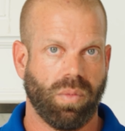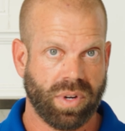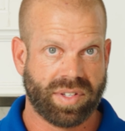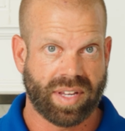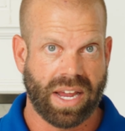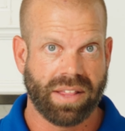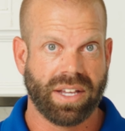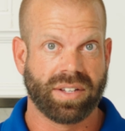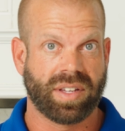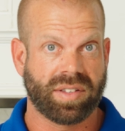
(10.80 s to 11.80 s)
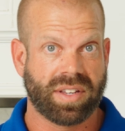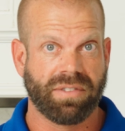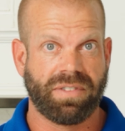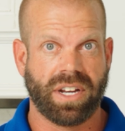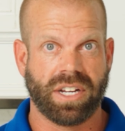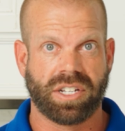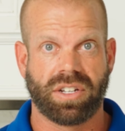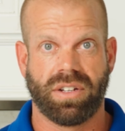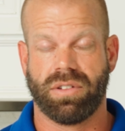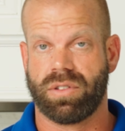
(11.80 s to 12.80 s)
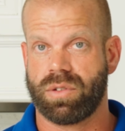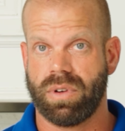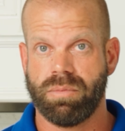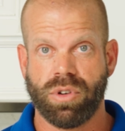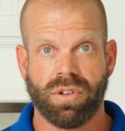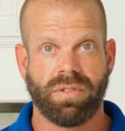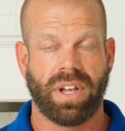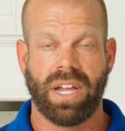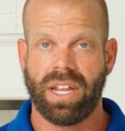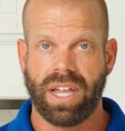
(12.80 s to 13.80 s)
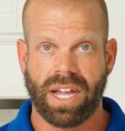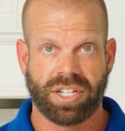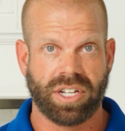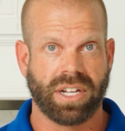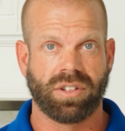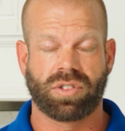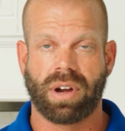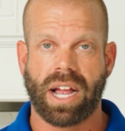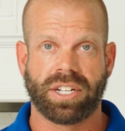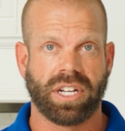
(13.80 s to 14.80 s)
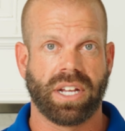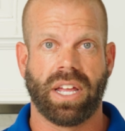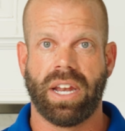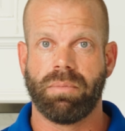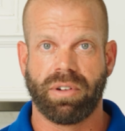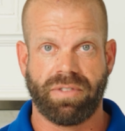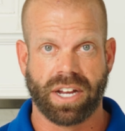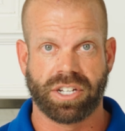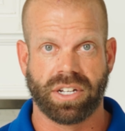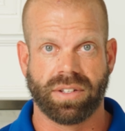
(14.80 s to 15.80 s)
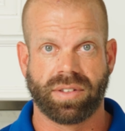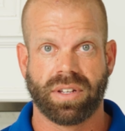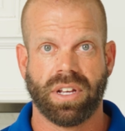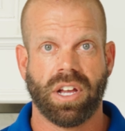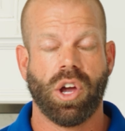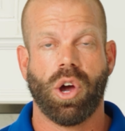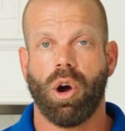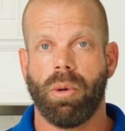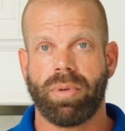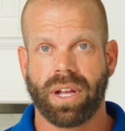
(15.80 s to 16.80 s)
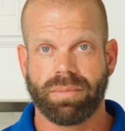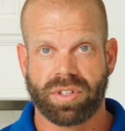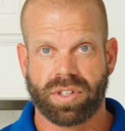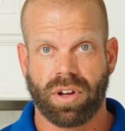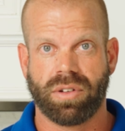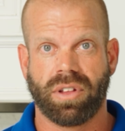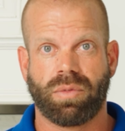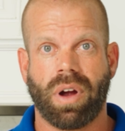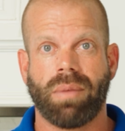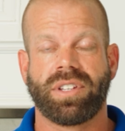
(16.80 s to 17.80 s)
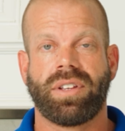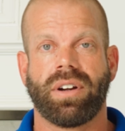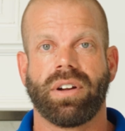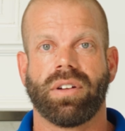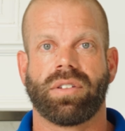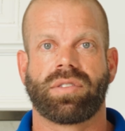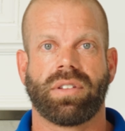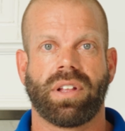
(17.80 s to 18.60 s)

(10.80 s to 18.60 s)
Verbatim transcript: we sand the existing finish to remove any etching, scratching, and imperfections, opening up the stone to the raw material so